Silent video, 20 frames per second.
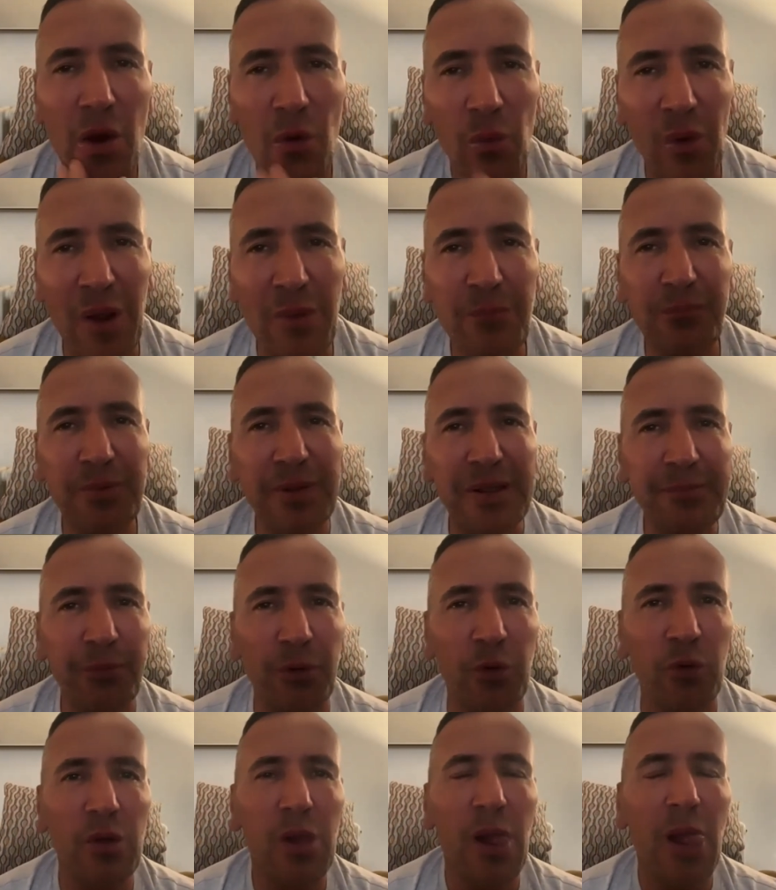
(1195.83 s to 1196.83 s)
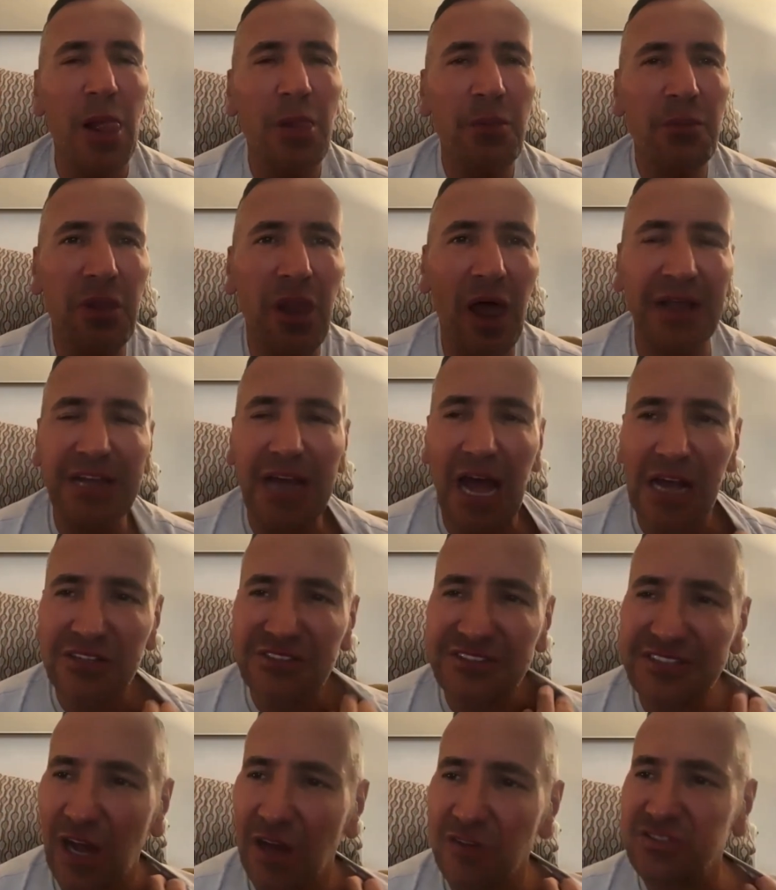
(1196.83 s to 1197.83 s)
When people like
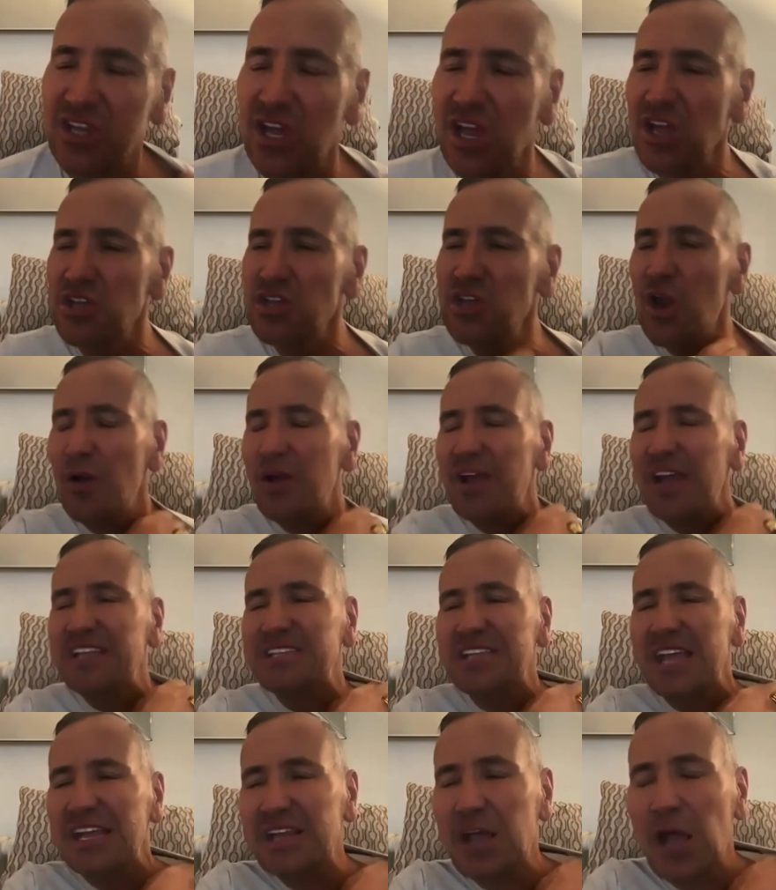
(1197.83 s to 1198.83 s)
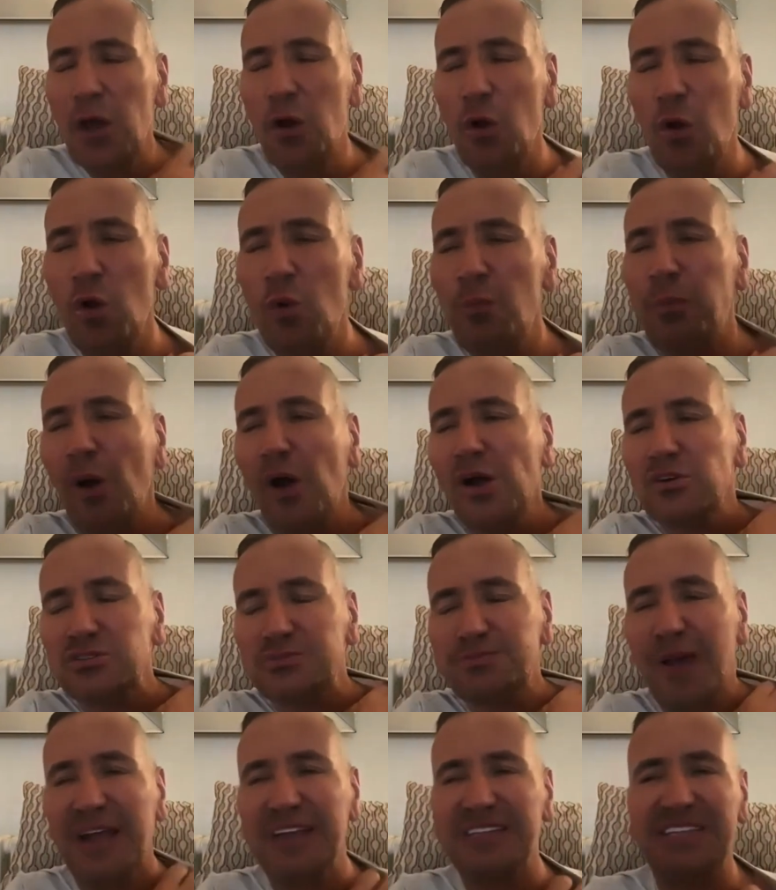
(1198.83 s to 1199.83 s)
ourselves, you know, it all boils
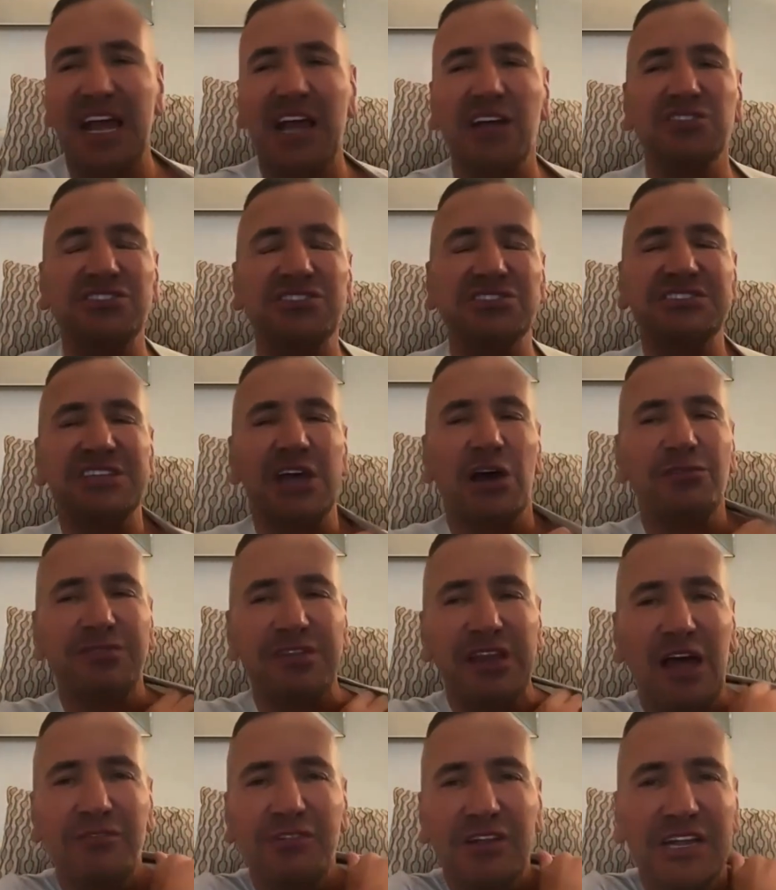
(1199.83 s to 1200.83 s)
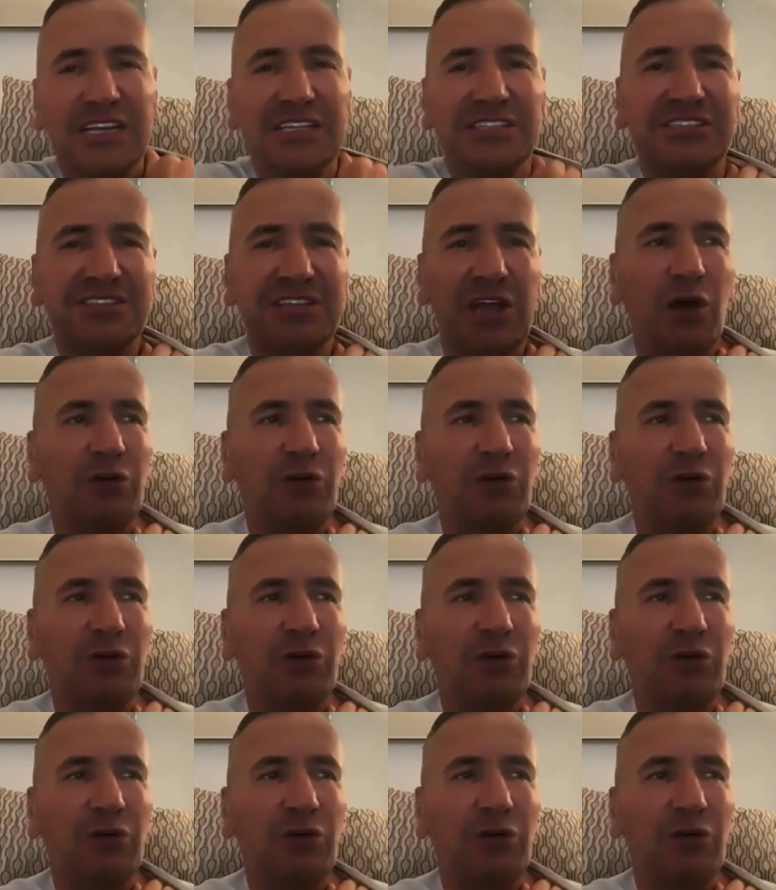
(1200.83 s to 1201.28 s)
back down to self-loving and